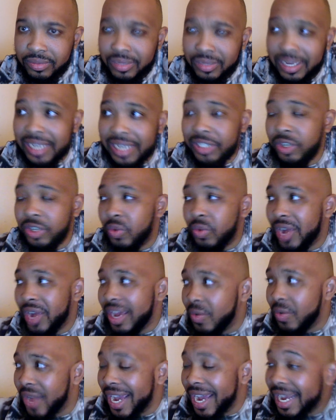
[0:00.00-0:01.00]
Is
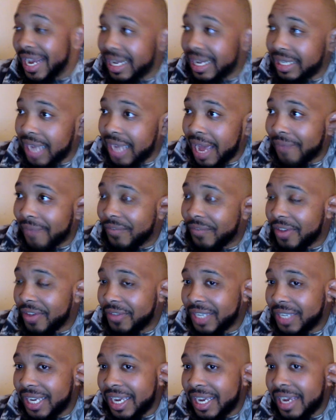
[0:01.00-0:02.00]
Dwayne Wade a top
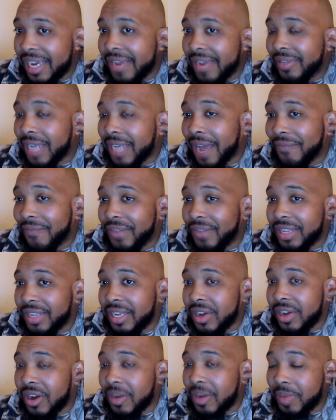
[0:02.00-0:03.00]
15, top
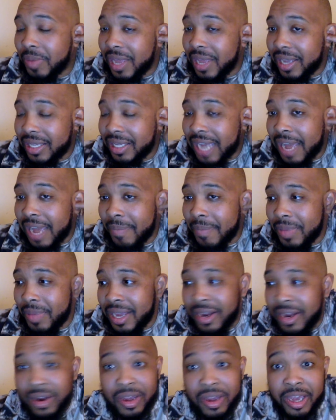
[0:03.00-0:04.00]
50 all-time
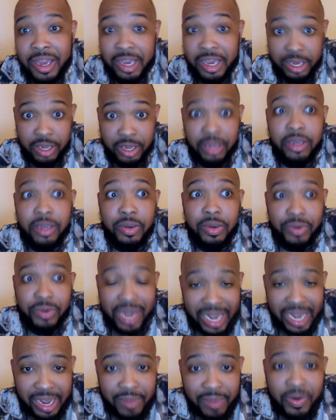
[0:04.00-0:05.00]
player? You
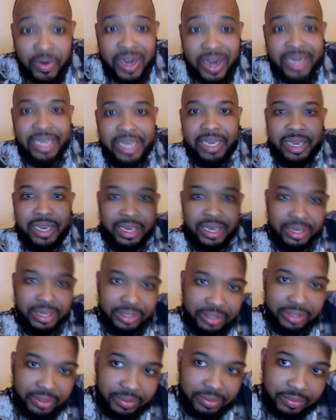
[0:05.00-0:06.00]
damn right he
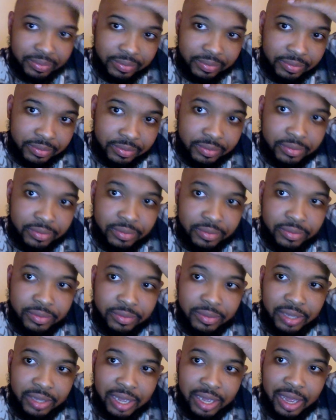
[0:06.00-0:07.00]
is.
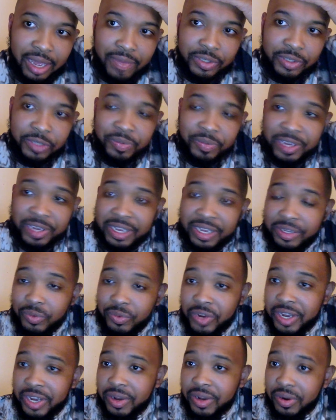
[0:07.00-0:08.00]
I'm just being
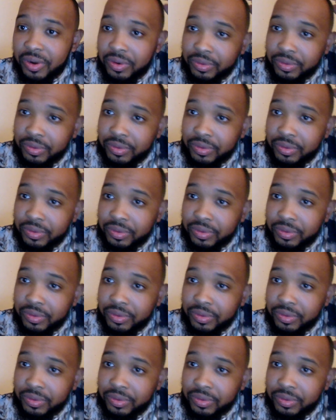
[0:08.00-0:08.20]
real.